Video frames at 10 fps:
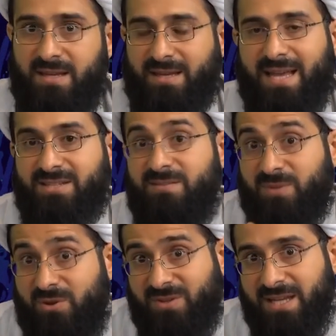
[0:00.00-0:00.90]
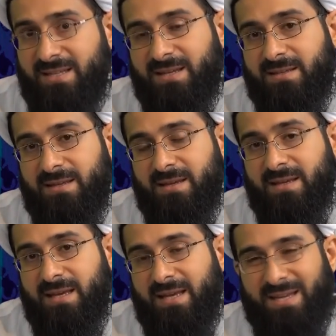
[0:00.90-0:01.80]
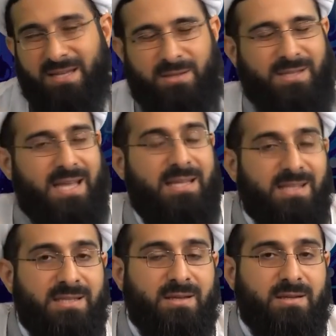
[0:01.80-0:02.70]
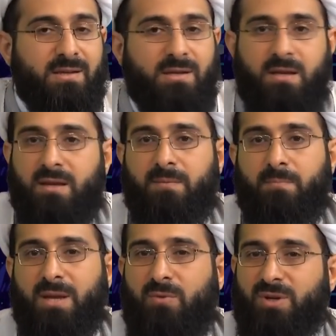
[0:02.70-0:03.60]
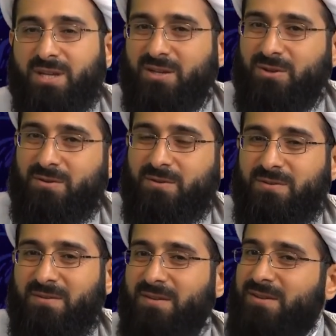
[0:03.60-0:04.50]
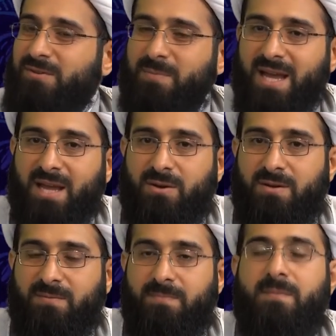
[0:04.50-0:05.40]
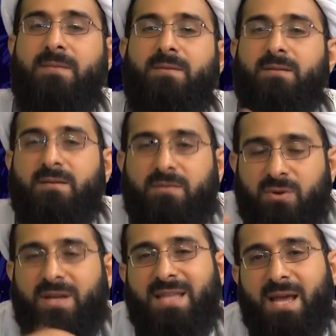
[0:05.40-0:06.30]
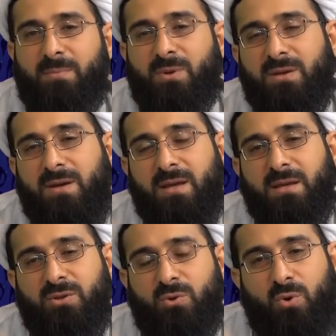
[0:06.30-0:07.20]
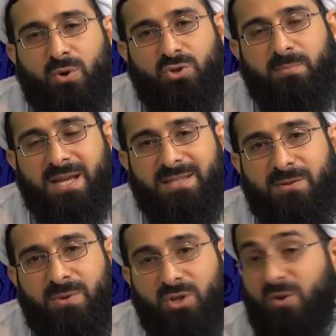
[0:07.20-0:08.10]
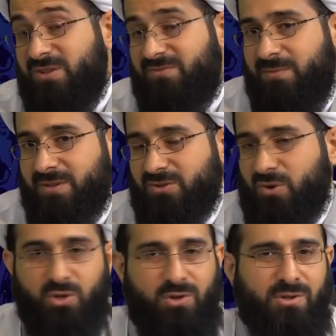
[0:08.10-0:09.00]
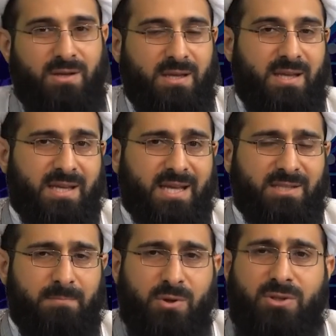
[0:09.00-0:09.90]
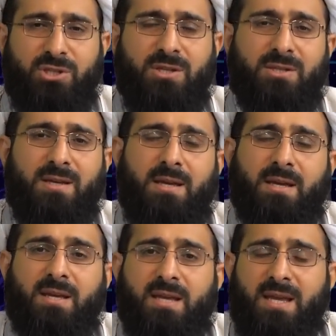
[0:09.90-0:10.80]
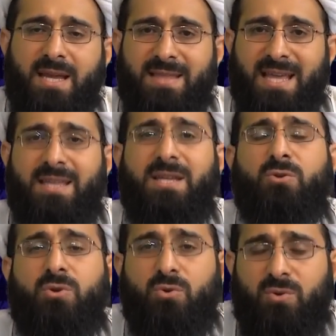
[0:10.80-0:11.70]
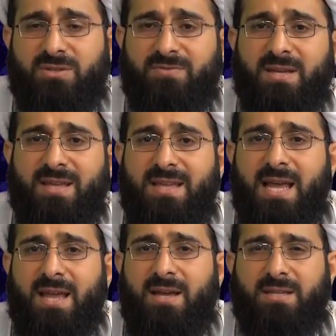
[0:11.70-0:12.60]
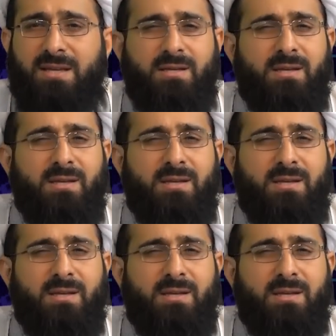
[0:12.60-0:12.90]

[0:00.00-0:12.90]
Exploding, irritated, but with a smile. For example, you go to buy some clothes from a store and the person attending to you is very tired,